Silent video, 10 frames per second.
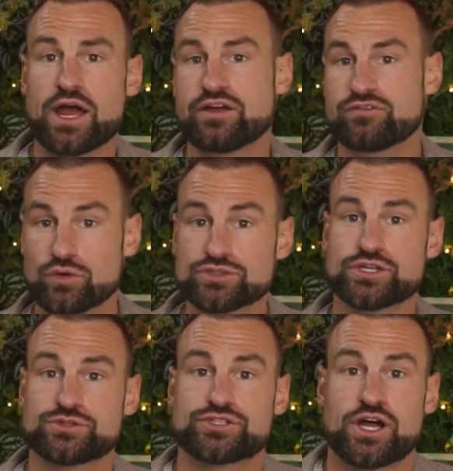have also
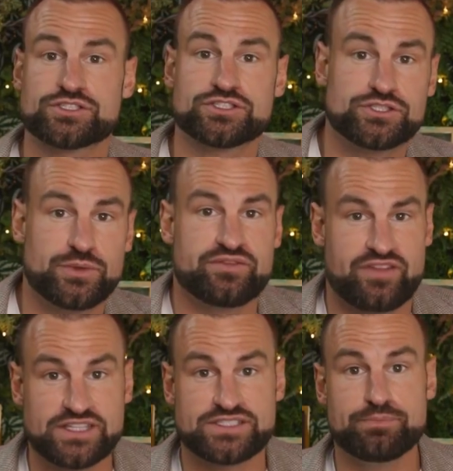started to
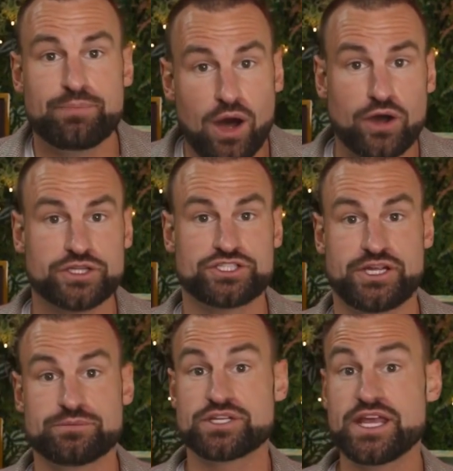invest in
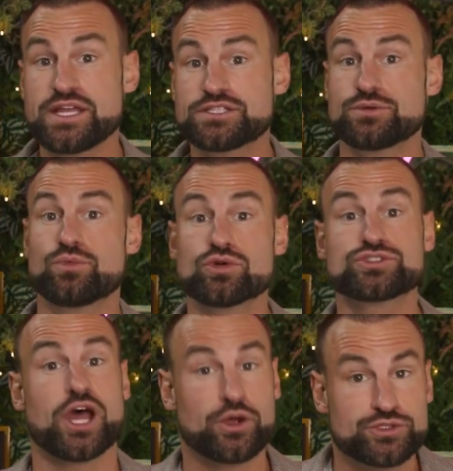partnerships geared towards
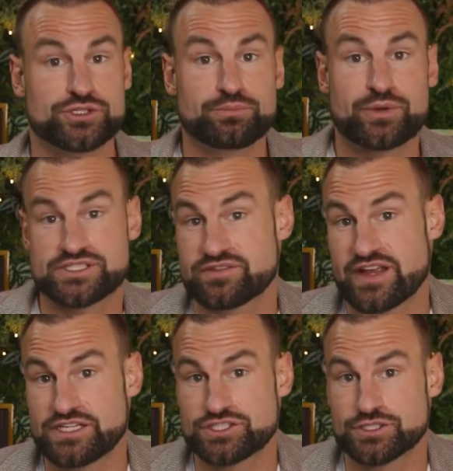ocean
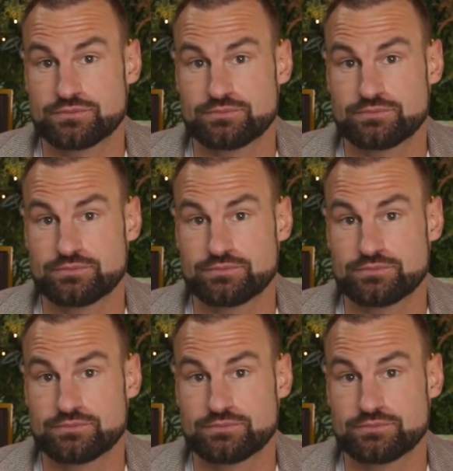preservation.